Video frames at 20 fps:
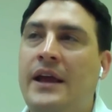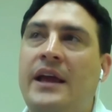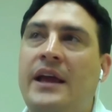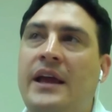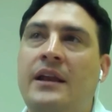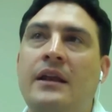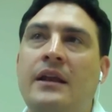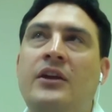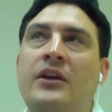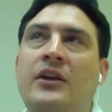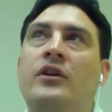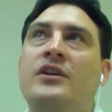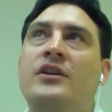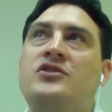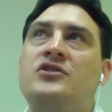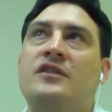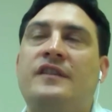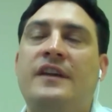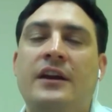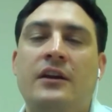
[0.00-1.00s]
And you could
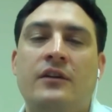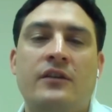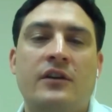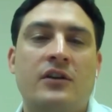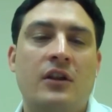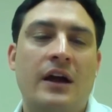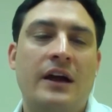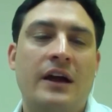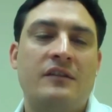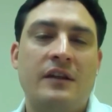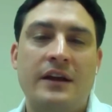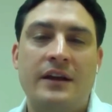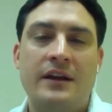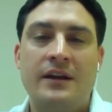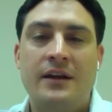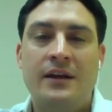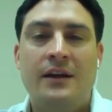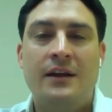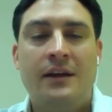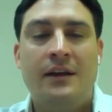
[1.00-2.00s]
just hear the clients like,